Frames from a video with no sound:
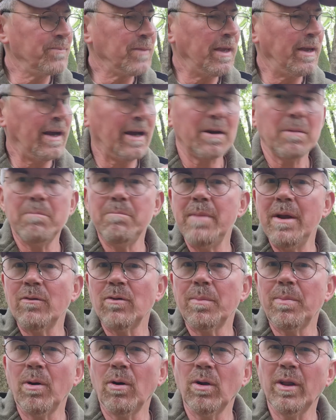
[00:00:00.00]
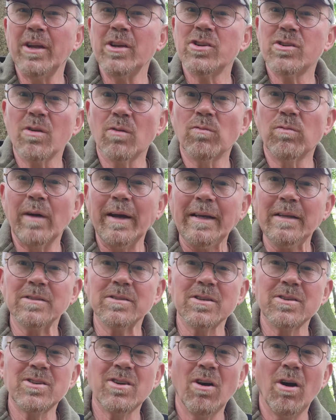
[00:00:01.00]
it had a mirror polished razor
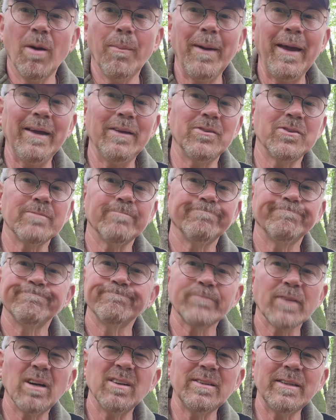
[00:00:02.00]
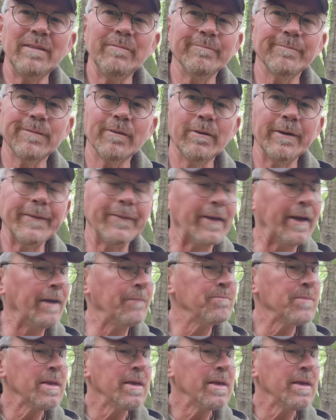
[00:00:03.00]
sharp edge. I didn't find that.